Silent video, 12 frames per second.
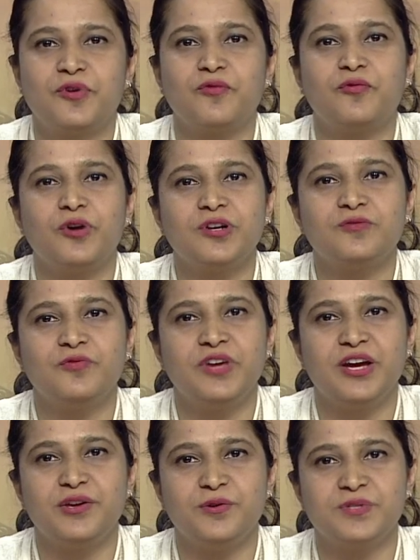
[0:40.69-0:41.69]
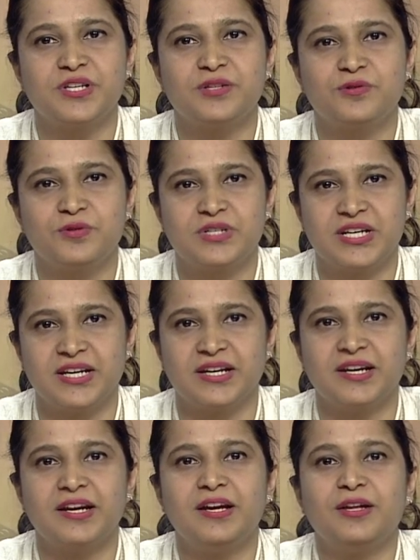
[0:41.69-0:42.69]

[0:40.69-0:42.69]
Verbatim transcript: from what we are using today.